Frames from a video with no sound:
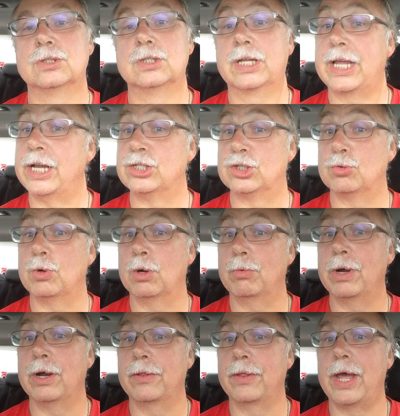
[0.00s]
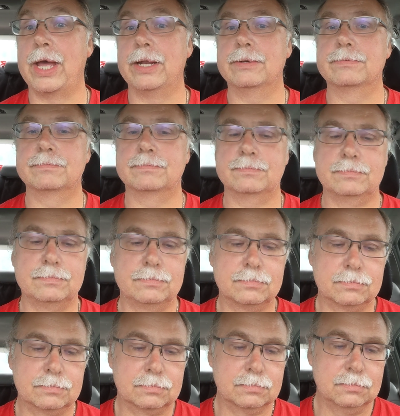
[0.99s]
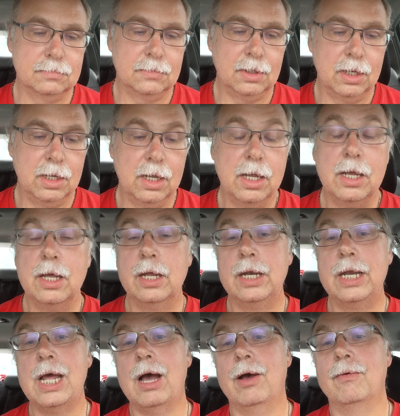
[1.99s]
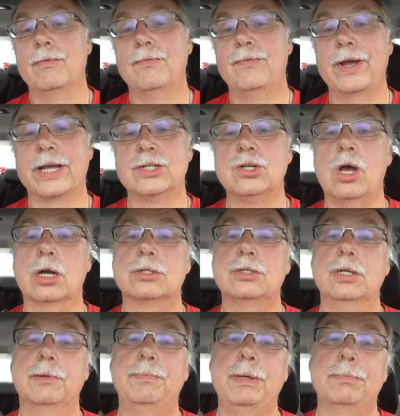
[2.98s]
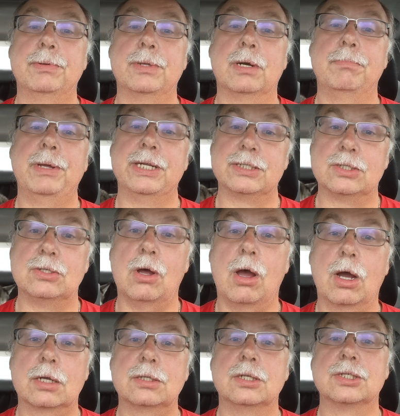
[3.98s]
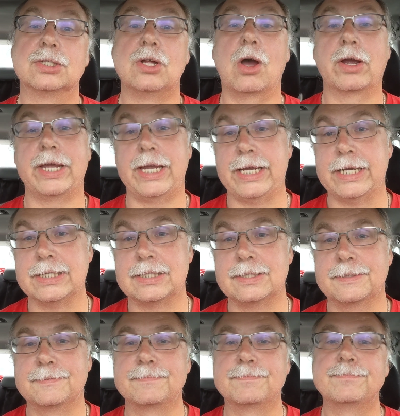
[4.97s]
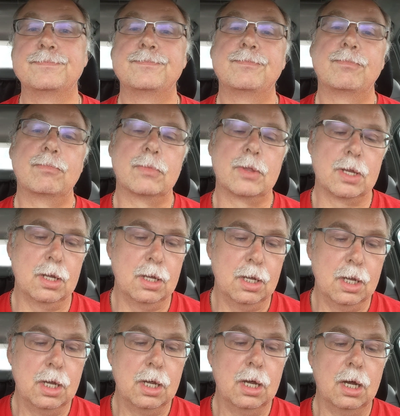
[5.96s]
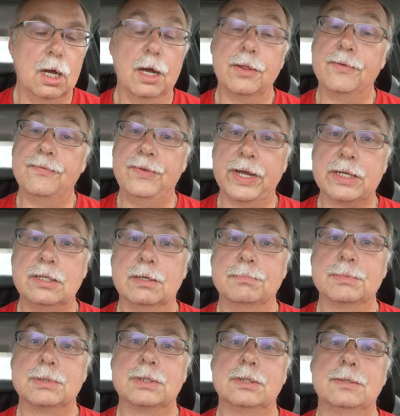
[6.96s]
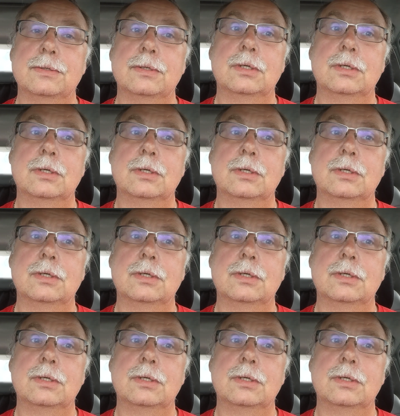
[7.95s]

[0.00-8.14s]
In case you weren't aware of that. Now, if I could talk to the people that are being stalked, the stalkees. the victims,